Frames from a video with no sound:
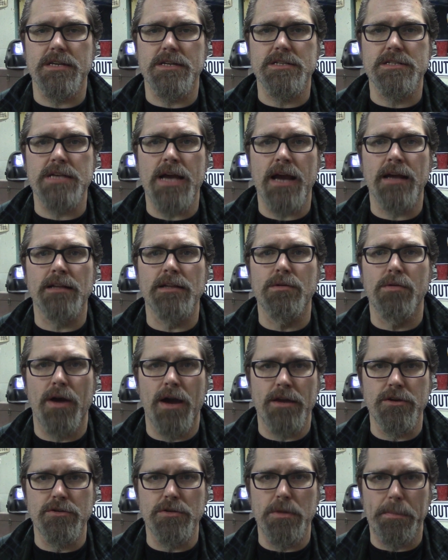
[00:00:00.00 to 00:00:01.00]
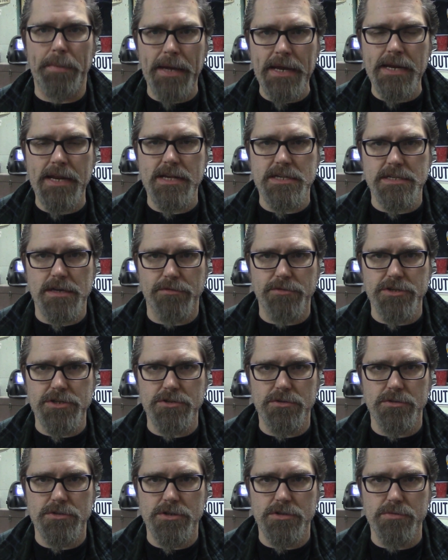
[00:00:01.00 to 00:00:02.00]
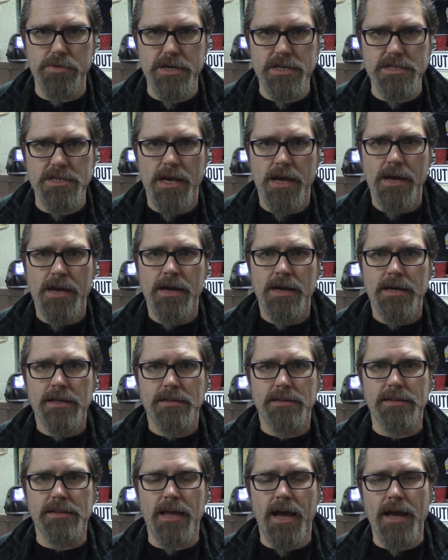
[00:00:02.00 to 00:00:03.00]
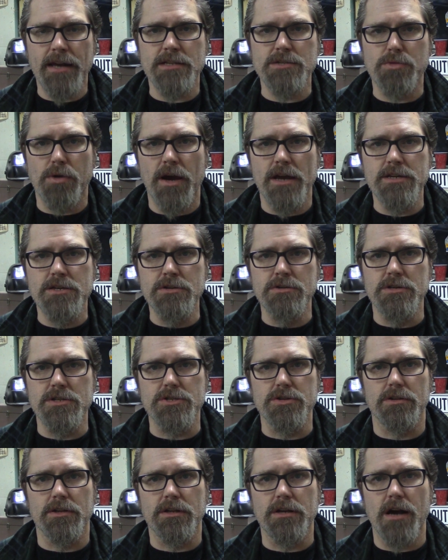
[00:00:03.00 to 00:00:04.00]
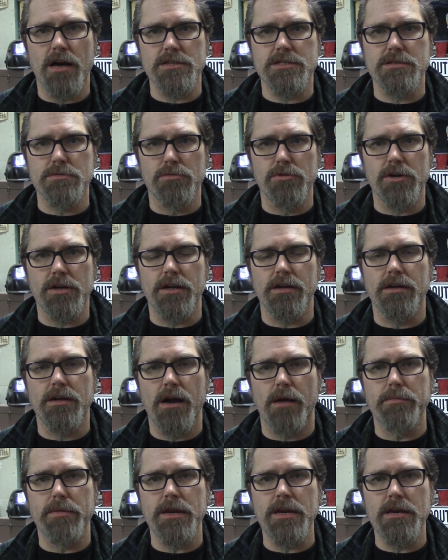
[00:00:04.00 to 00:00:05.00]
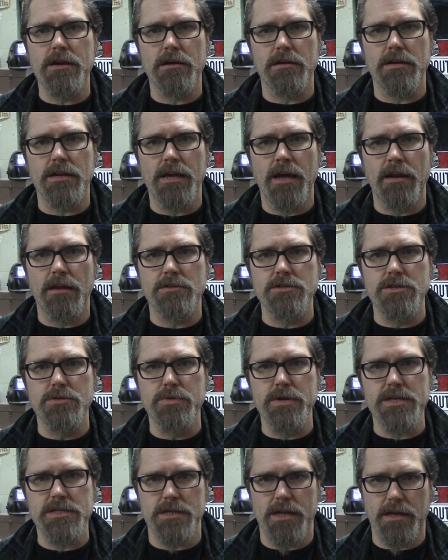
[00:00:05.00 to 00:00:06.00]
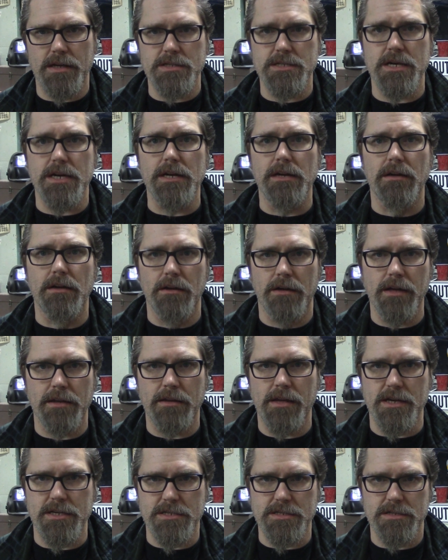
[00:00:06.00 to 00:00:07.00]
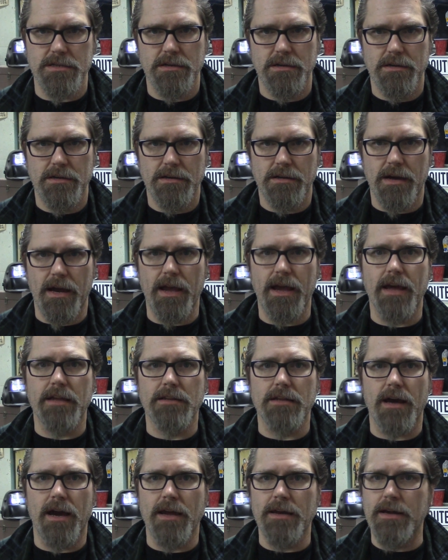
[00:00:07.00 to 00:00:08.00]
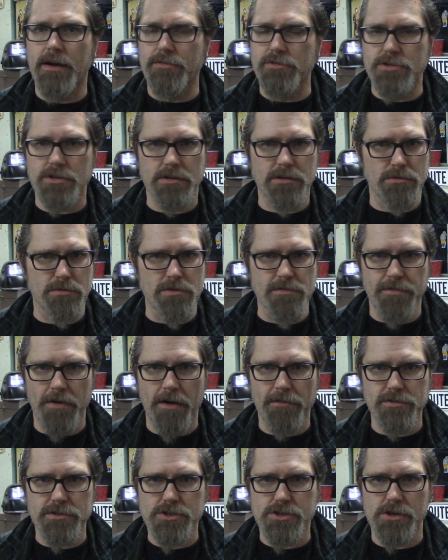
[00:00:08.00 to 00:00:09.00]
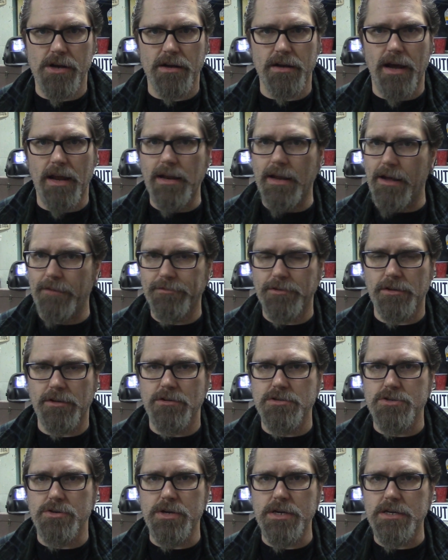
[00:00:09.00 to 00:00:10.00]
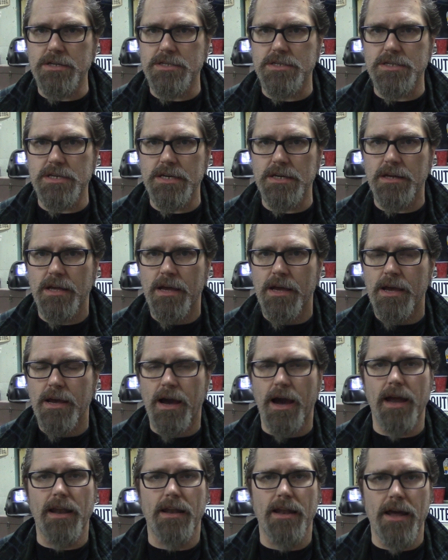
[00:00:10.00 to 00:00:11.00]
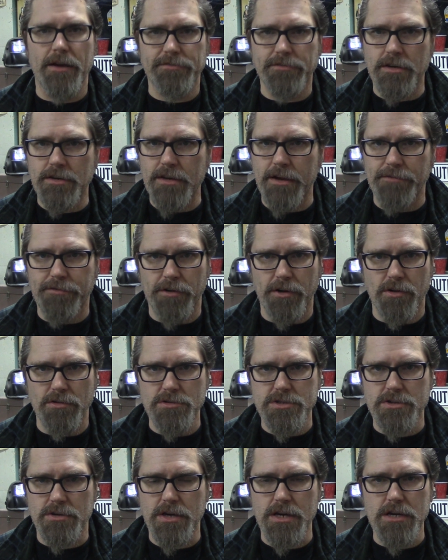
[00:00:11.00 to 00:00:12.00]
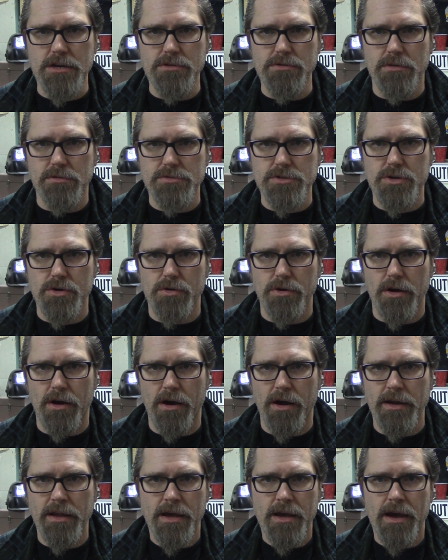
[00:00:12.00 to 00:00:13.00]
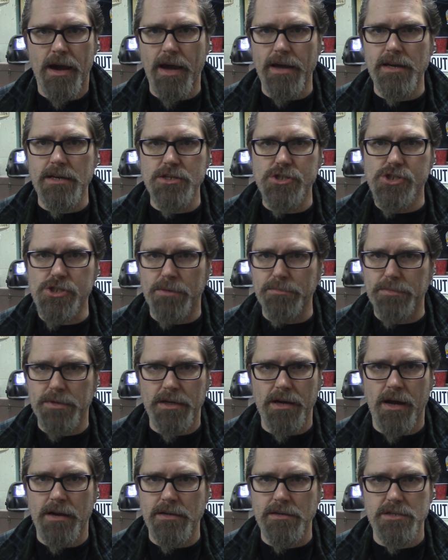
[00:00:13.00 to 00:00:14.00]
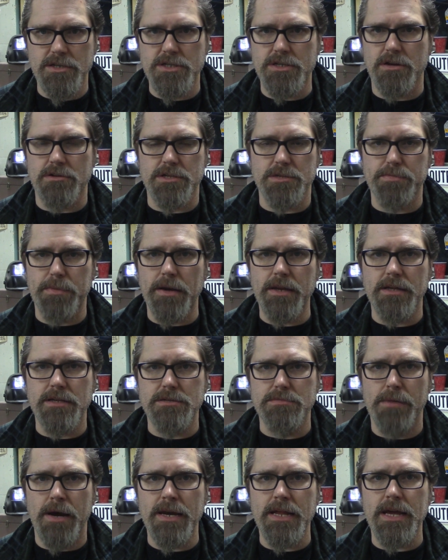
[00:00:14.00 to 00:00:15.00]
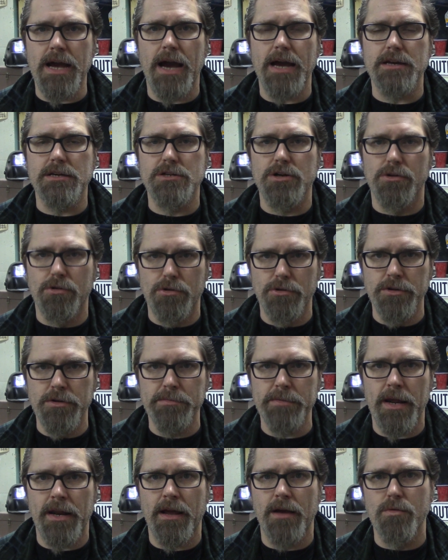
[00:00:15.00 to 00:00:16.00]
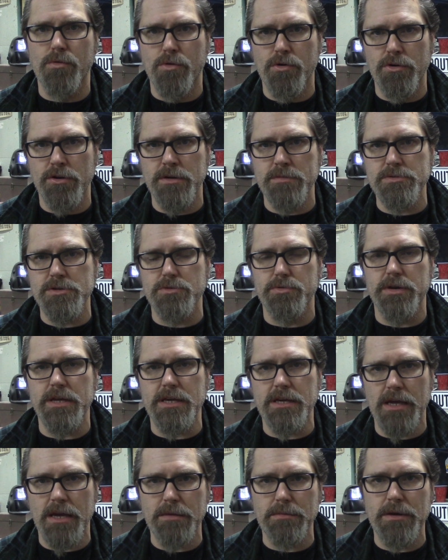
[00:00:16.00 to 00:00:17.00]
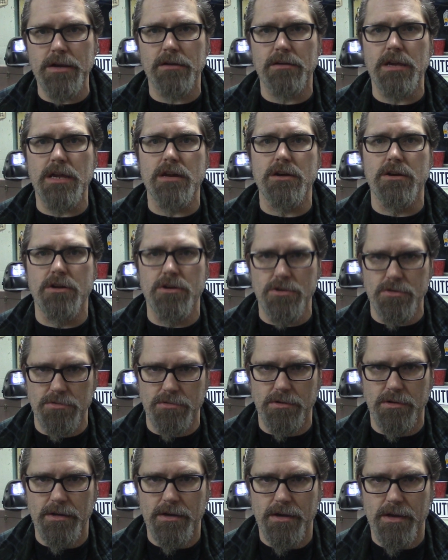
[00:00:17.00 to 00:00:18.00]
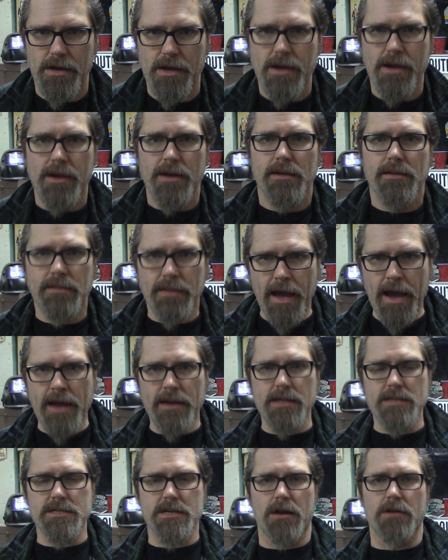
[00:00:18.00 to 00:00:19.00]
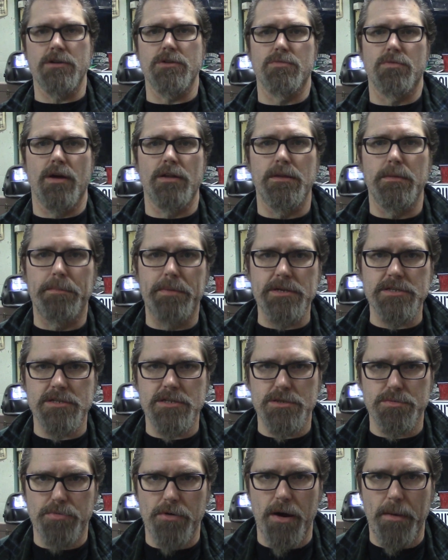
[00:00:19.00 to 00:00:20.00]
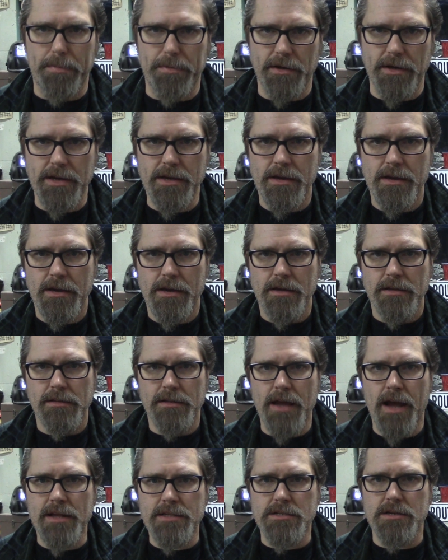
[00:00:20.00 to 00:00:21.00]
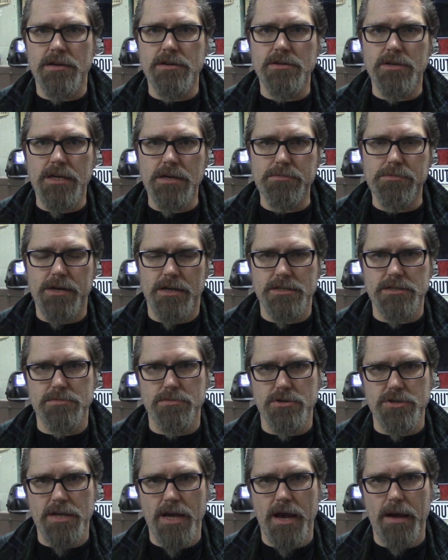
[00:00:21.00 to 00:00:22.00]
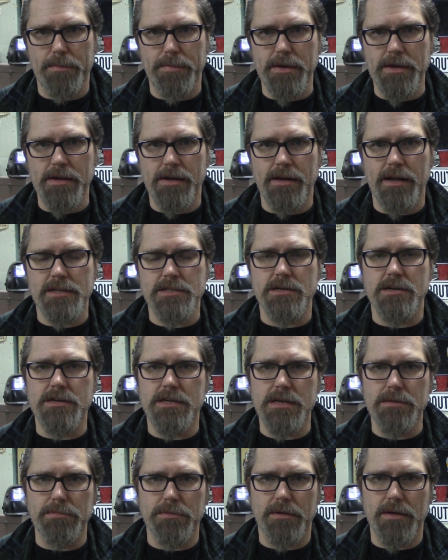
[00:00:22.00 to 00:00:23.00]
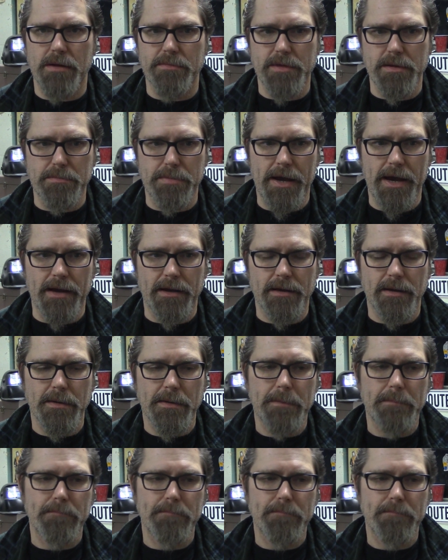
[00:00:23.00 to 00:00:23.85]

exactly why I do the paydays every two weeks. That is why I do it, so the customer can come in here at the end of 2 weeks and I can say, look at this. I never took the roof off his truck. I left it there so he could see it. I left the diff alone so he knew what was going on. I didn't jump the gun and just start spending his money. I told him and I warned him, so when he came here, he knew. That is how you run the business properly. That's how you keep customers happy, and that's how you keep them coming back.